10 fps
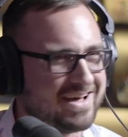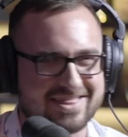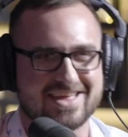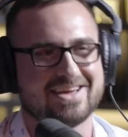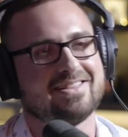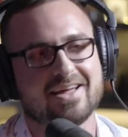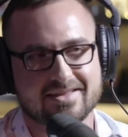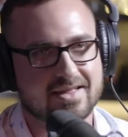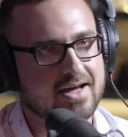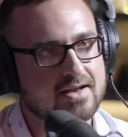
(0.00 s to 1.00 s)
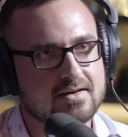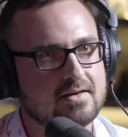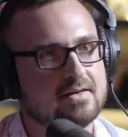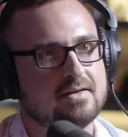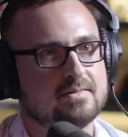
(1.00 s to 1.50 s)
they're not thinking like that.
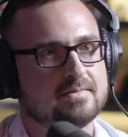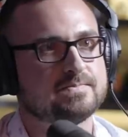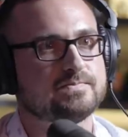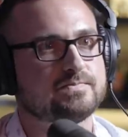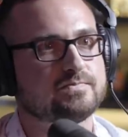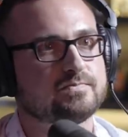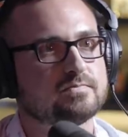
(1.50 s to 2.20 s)
You were in this low